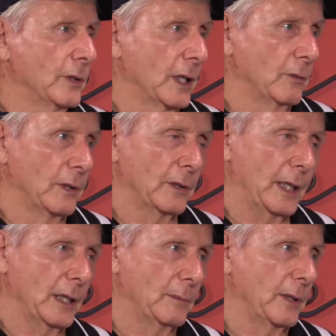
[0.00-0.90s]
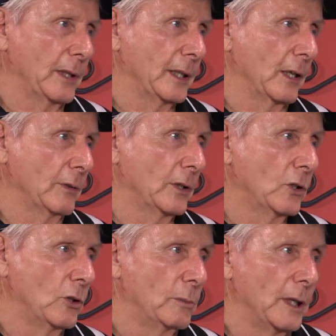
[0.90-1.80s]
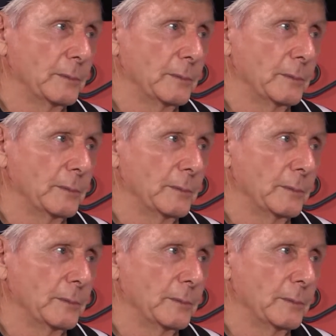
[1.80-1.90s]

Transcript: They got rid of Haileybury. They got rid of Cobalt,